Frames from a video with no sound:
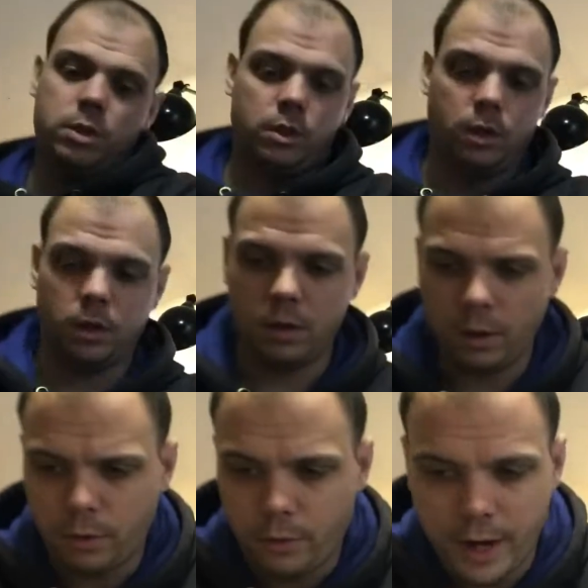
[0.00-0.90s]
still
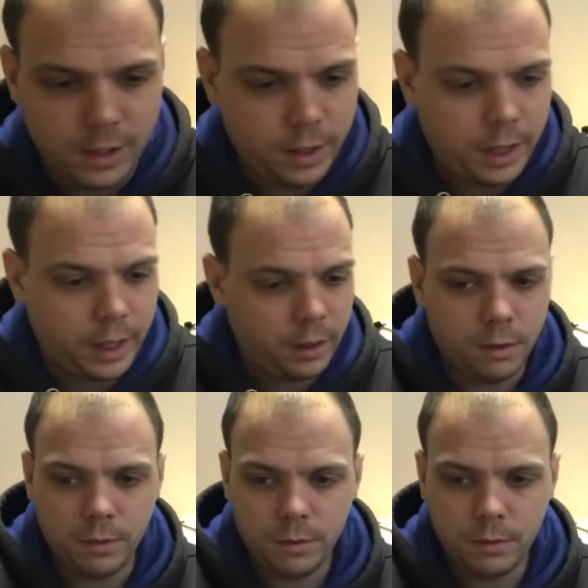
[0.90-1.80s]
wrestling.
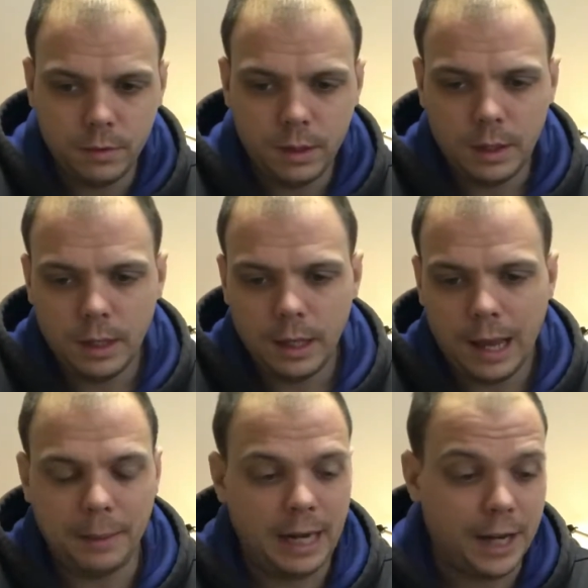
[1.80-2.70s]

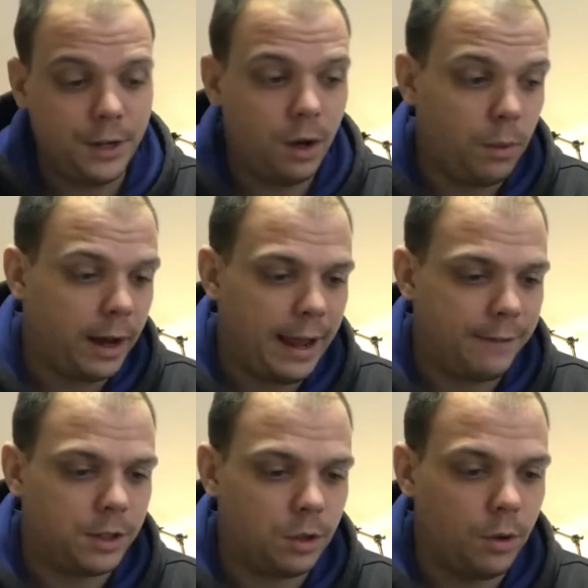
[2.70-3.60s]
I mean, I know what I
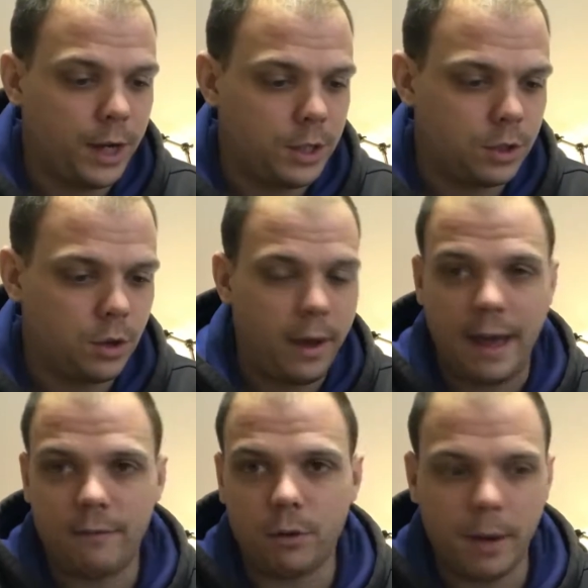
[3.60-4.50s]
have to do, I just
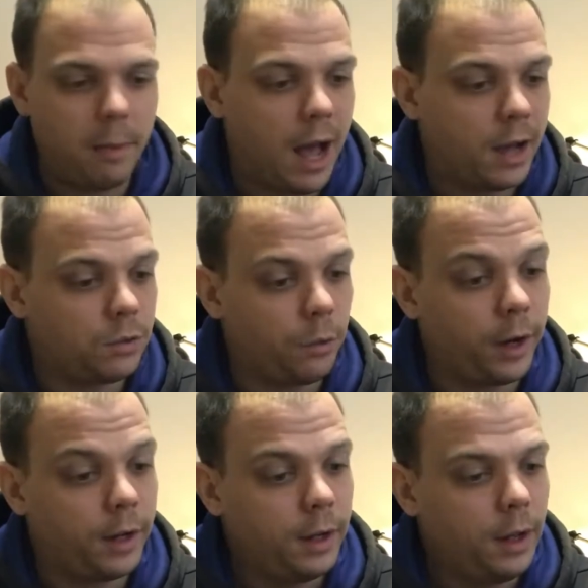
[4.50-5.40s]
have the right box for
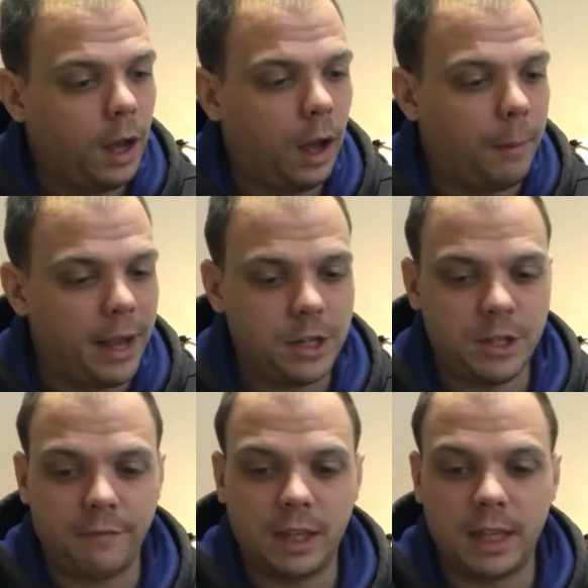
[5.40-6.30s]
it. I
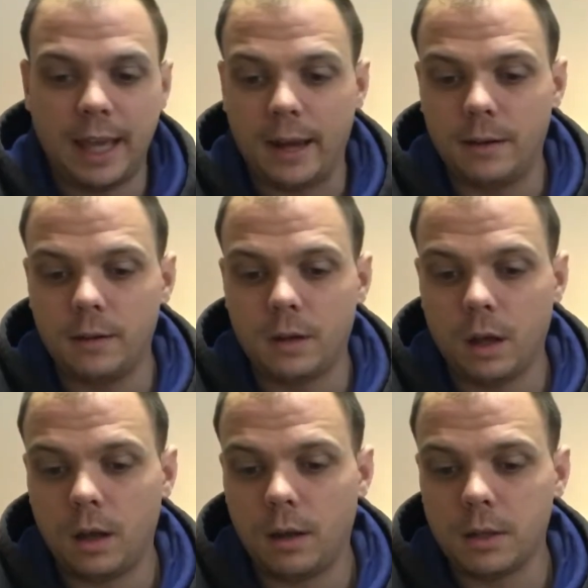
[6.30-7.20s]
just have to get
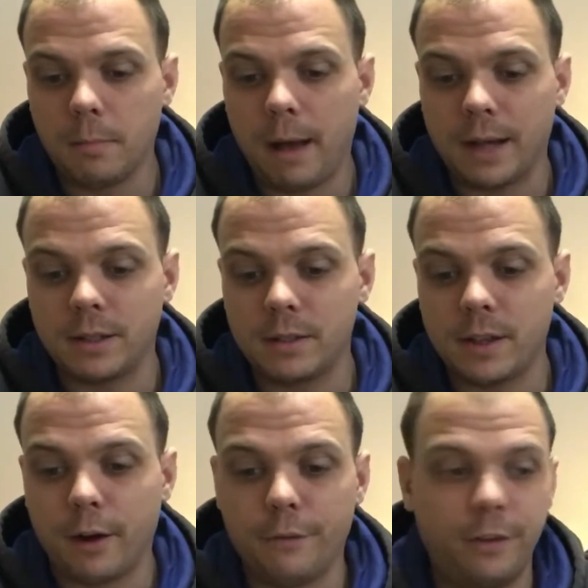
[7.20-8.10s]
some boxes
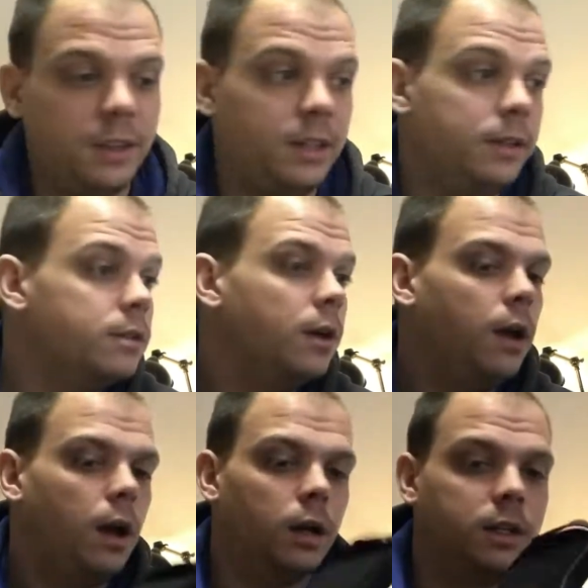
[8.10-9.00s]
that'll fit these.
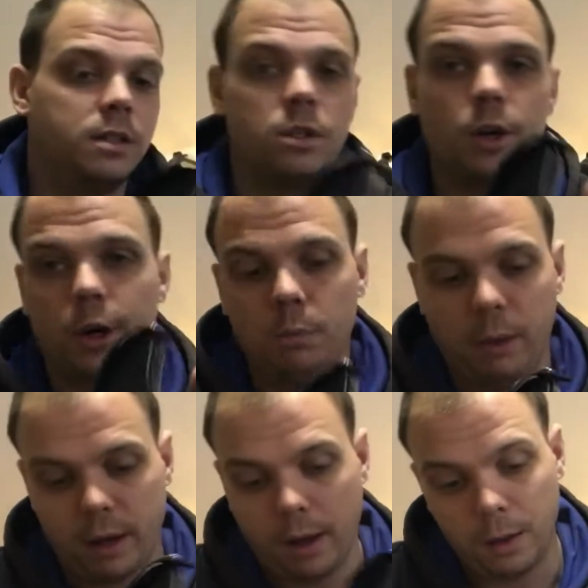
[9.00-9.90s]
because these are good
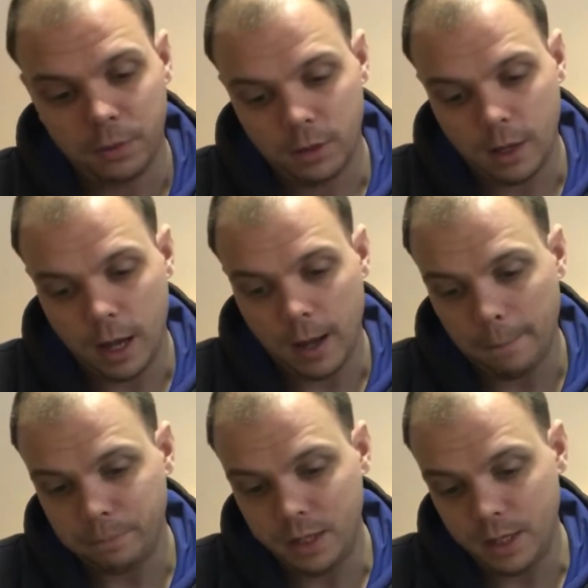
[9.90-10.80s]
pickups.
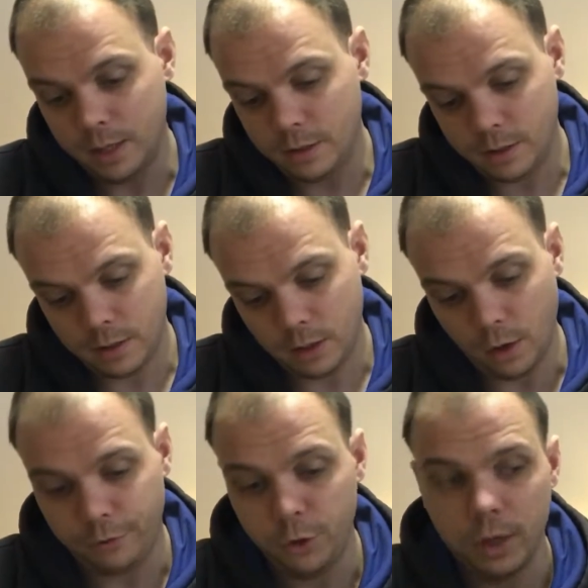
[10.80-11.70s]
These, you
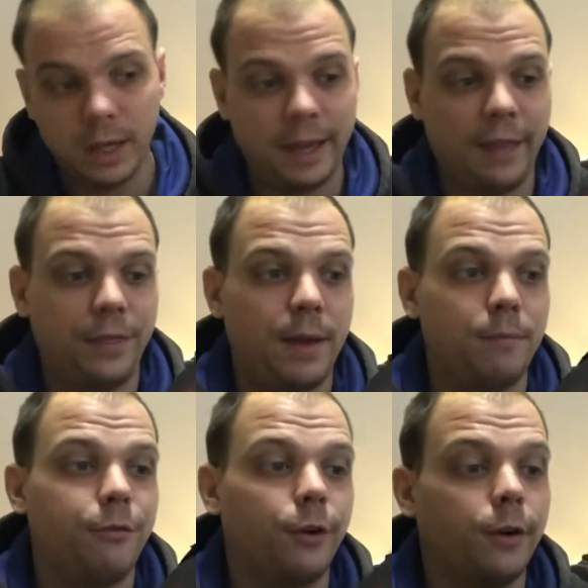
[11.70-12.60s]
know, if you can get
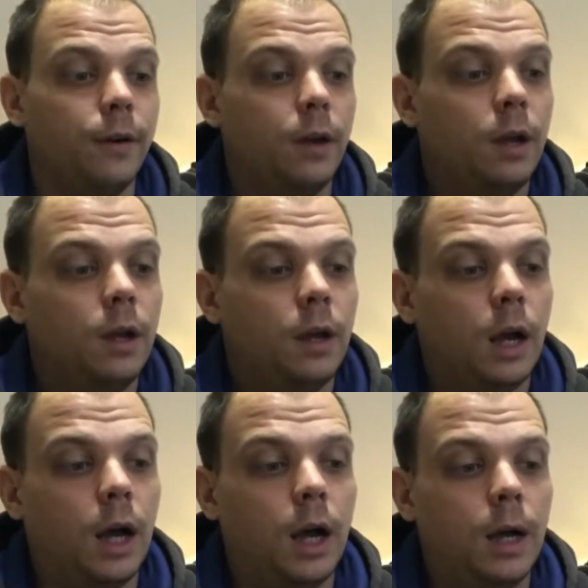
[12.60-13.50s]
them for,
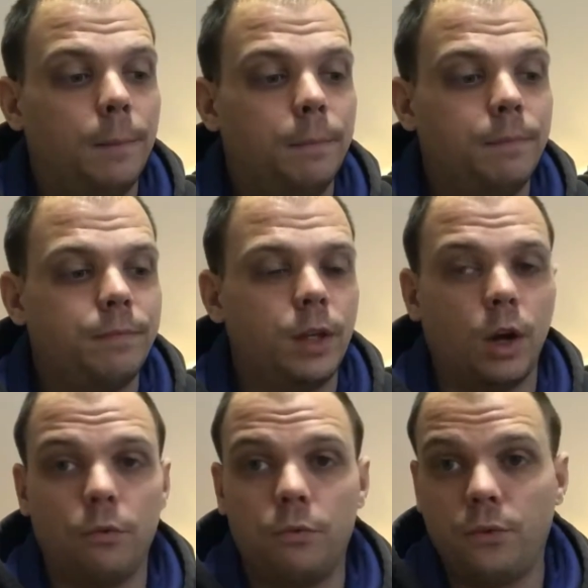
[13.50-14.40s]
you
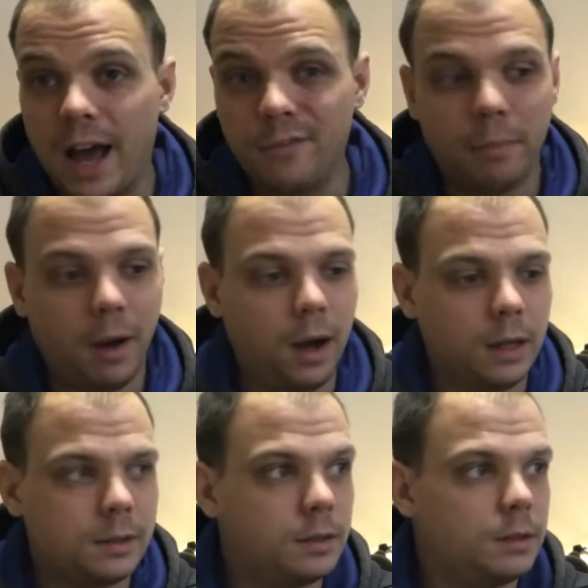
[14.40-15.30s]
know,
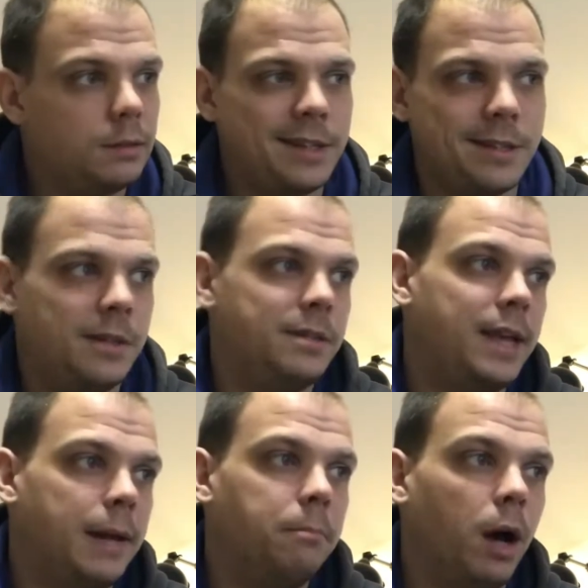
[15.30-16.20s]
$5, less than
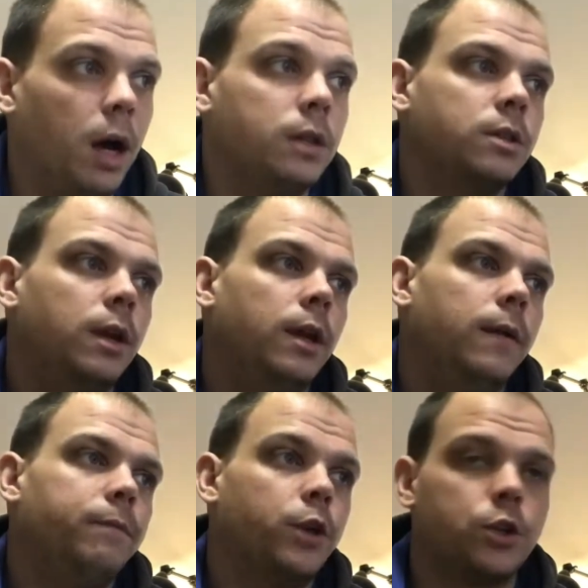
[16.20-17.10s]
$10,
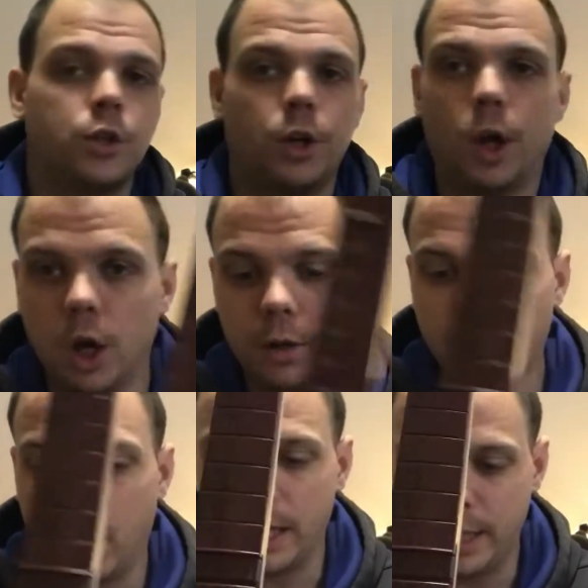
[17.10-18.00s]
there's good
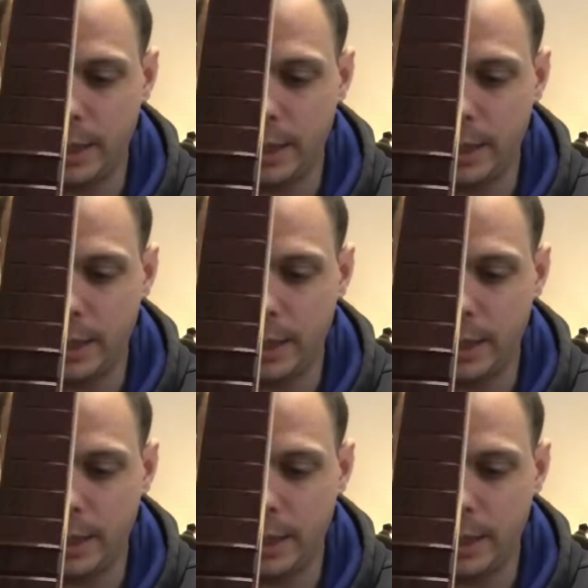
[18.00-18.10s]
money